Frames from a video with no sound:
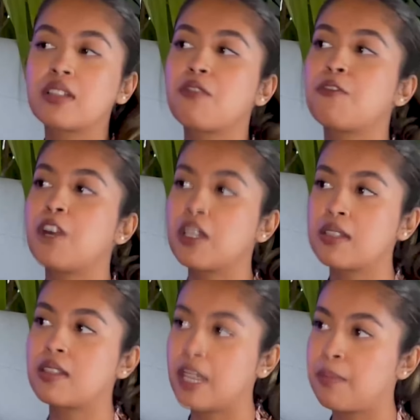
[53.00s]
is the
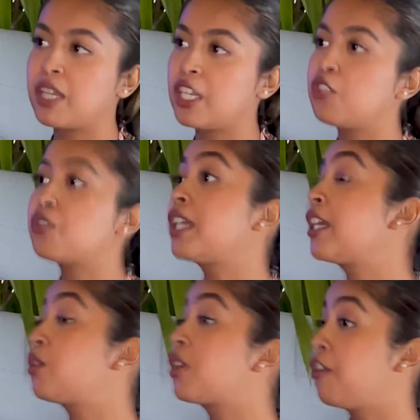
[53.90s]
first step they need to
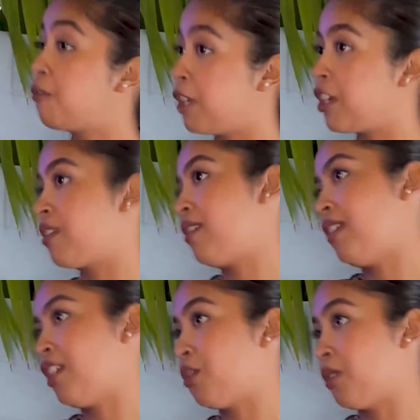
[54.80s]
take to configure
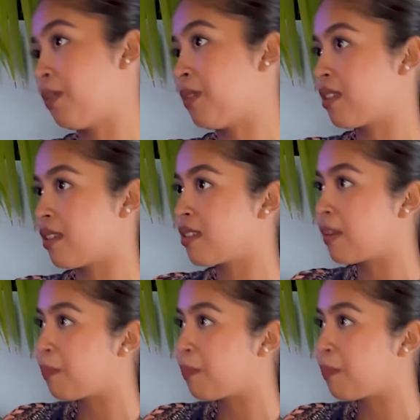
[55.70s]
CDN to their business?